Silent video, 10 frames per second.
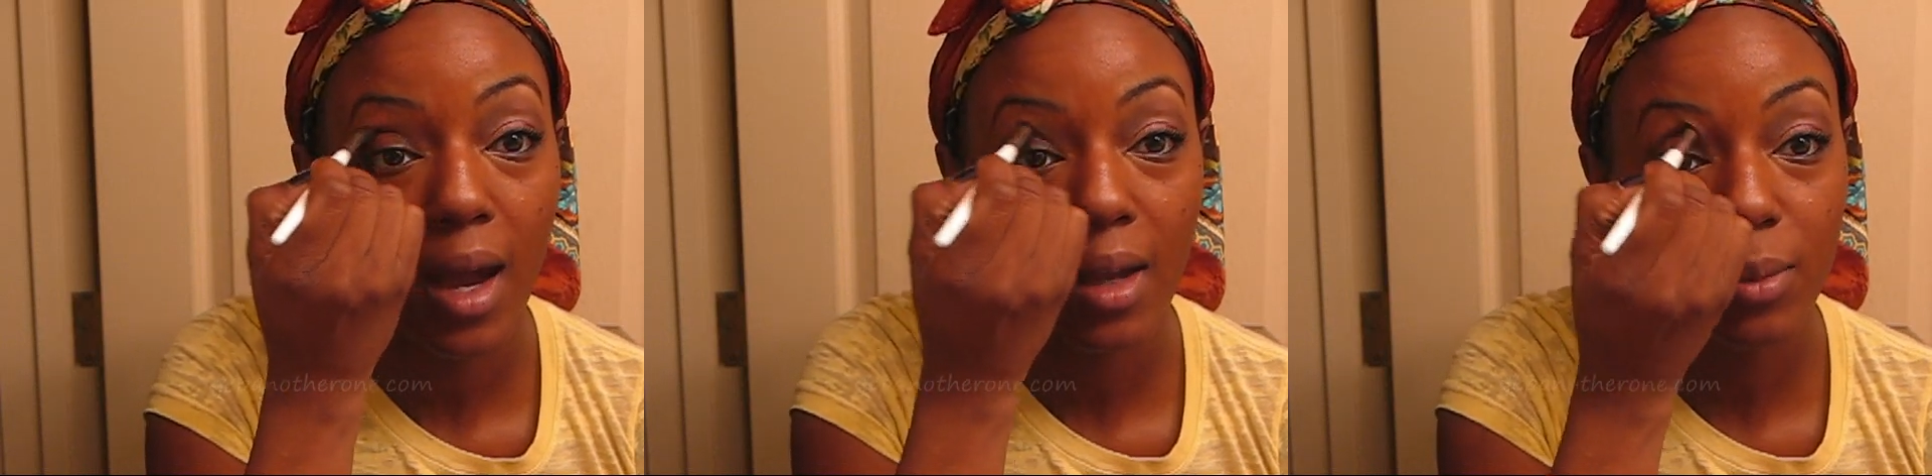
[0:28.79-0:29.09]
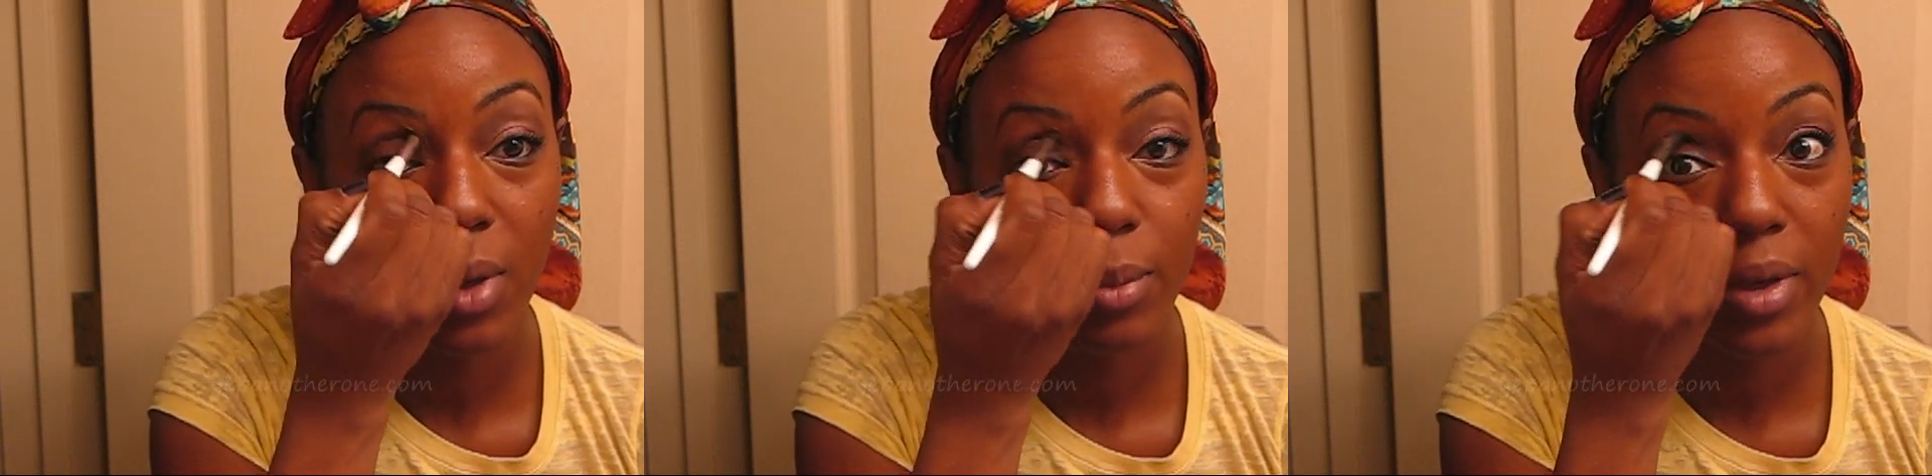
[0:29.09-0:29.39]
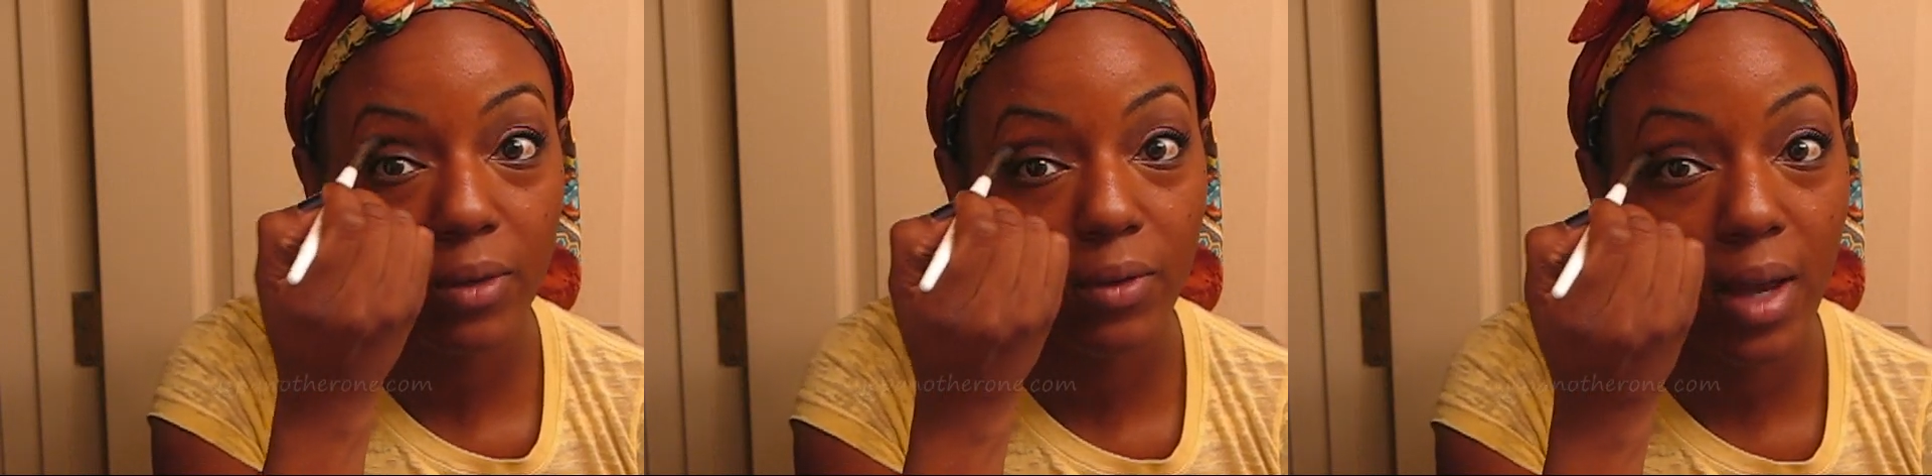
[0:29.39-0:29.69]
I am a
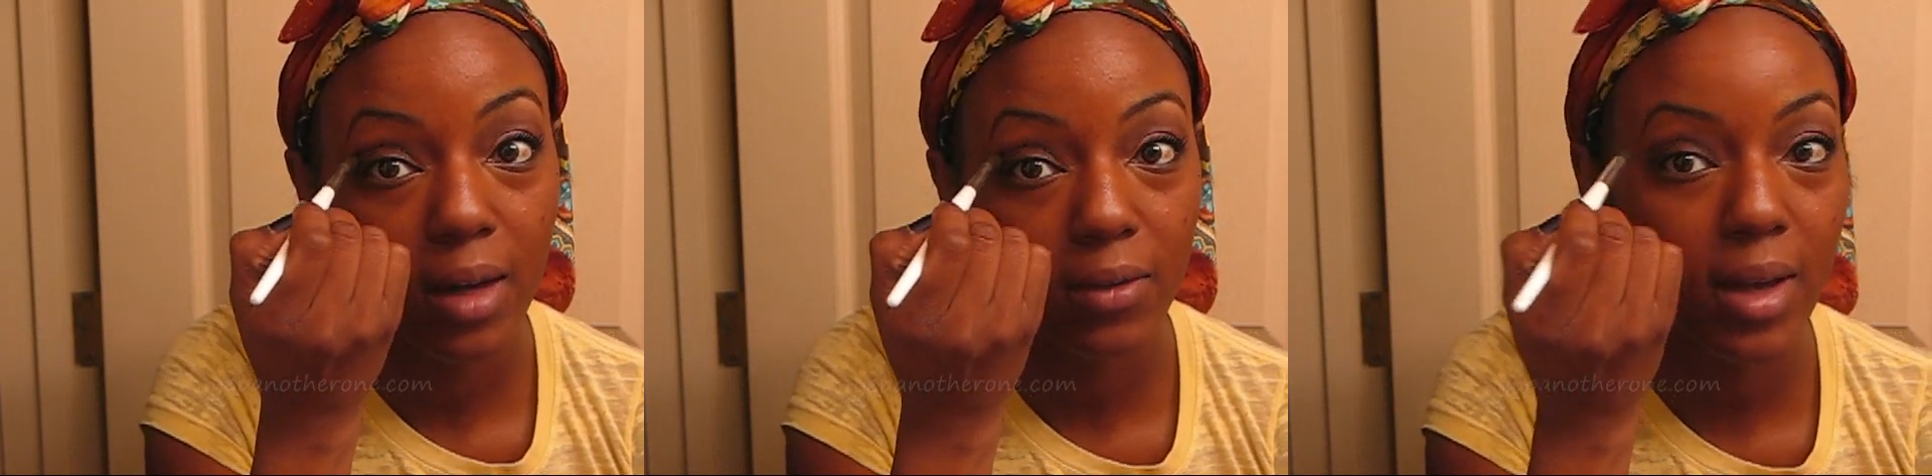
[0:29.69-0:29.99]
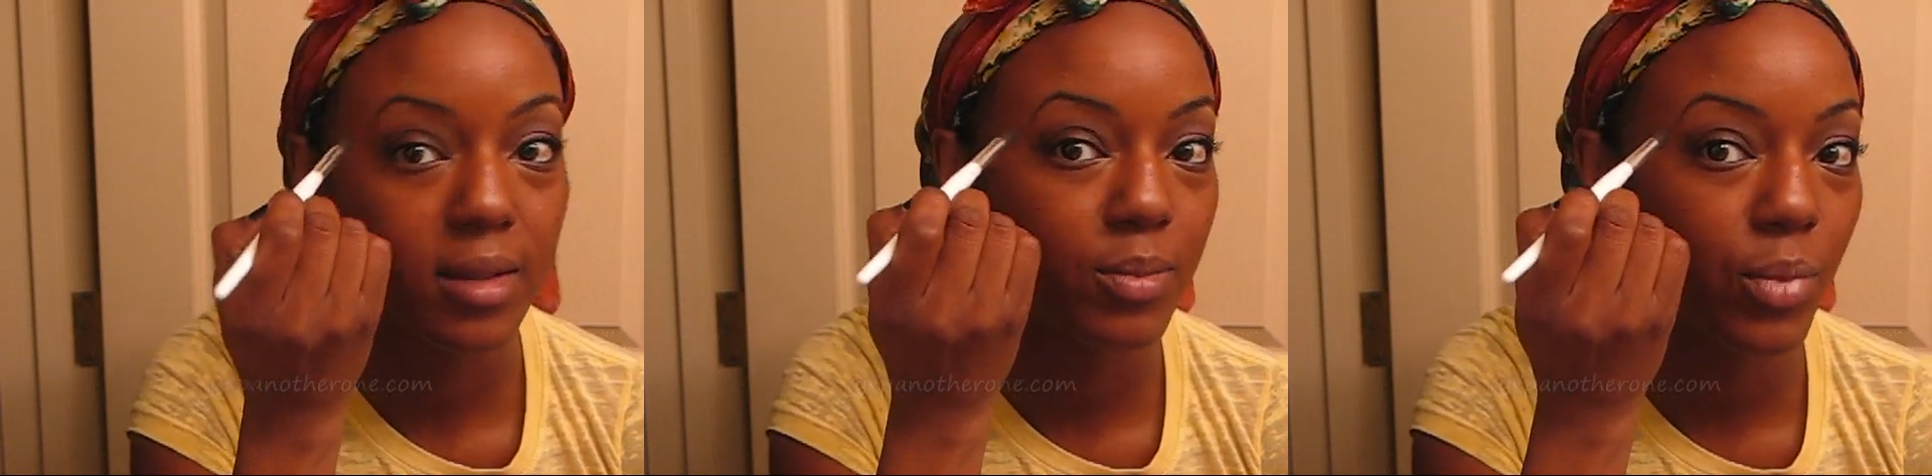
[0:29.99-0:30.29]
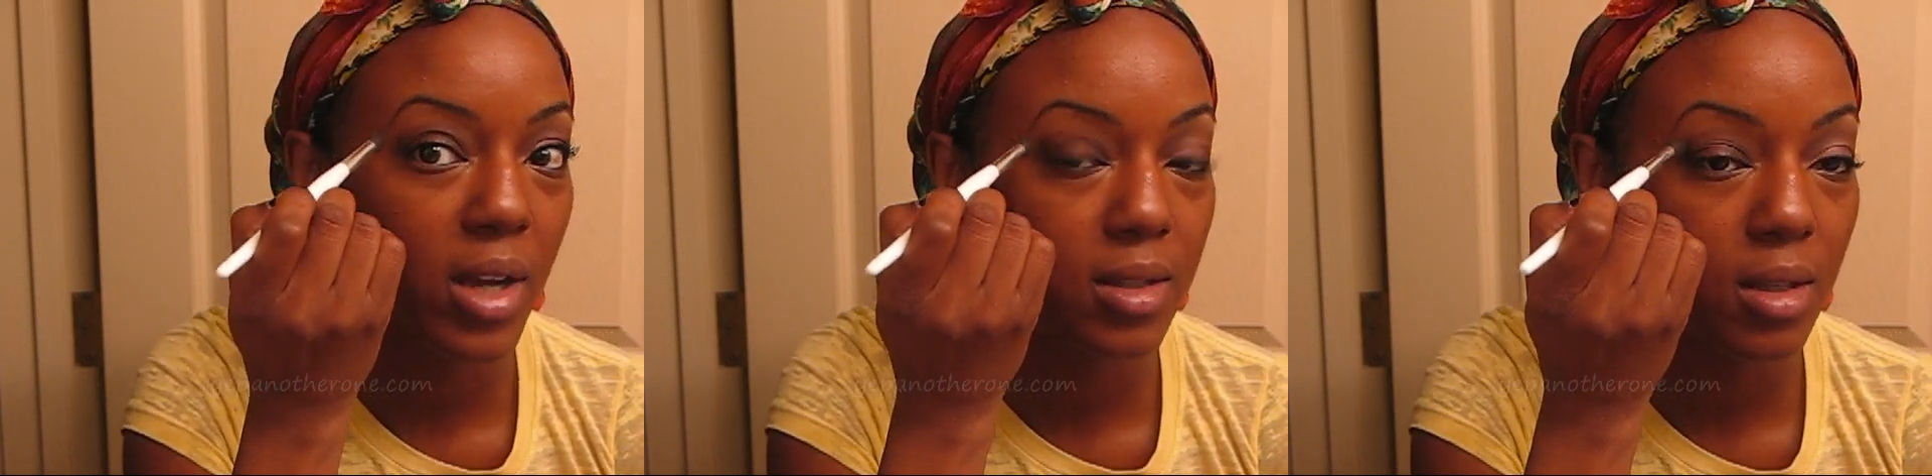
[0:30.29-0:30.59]
big fan of
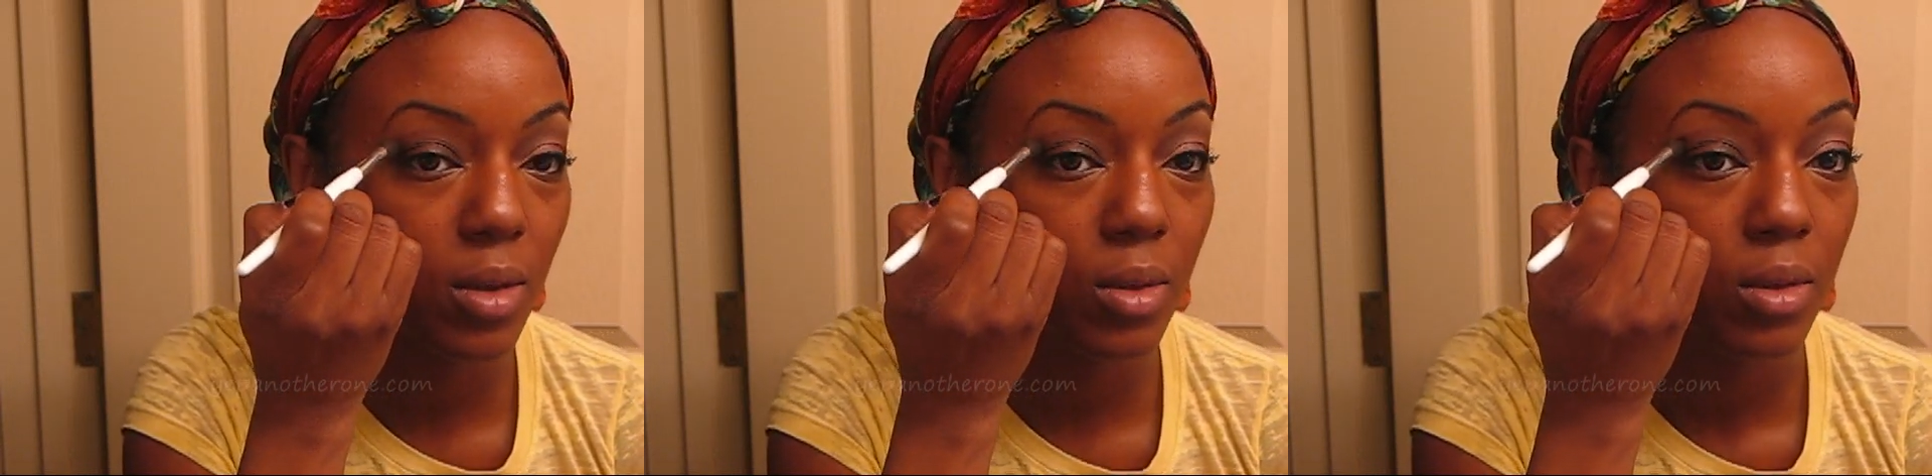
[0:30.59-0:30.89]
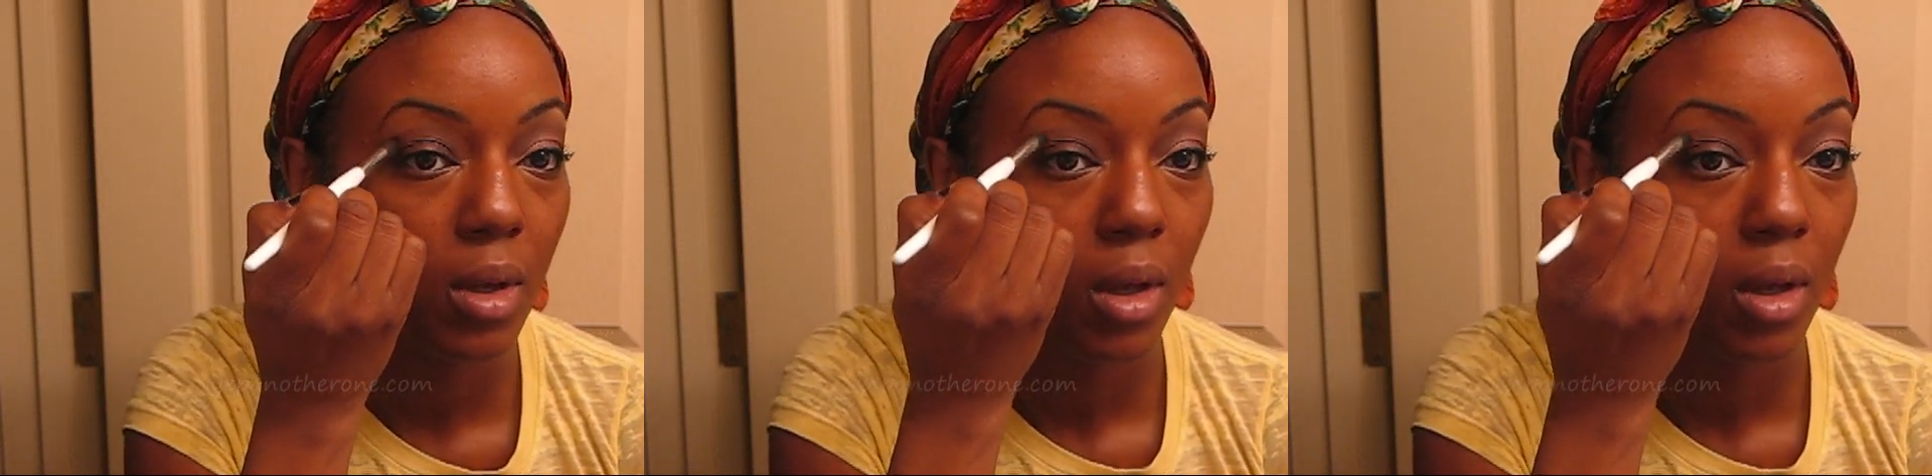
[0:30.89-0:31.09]
espresso,